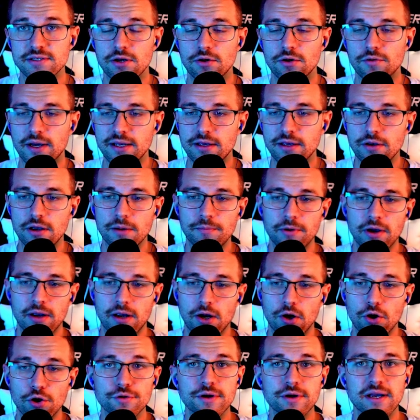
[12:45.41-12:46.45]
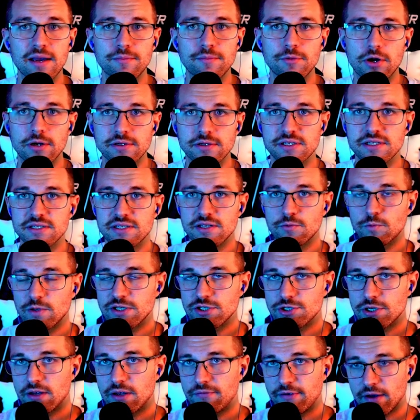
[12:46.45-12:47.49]
So like you could play like early game Noxus and win
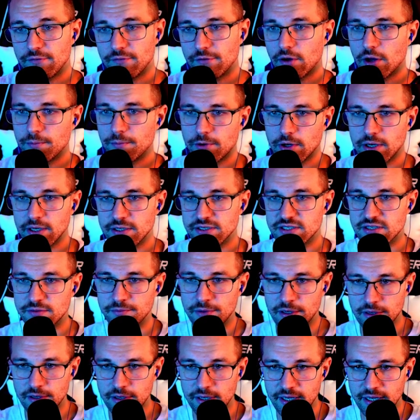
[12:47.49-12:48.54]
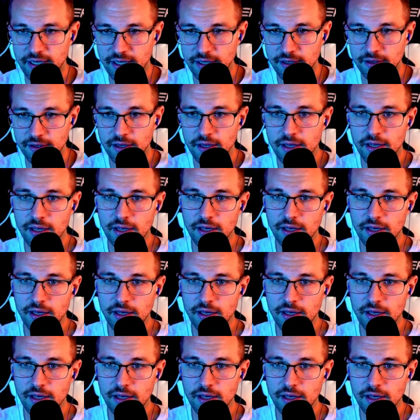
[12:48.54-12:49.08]
streak if you have upgraded Samira and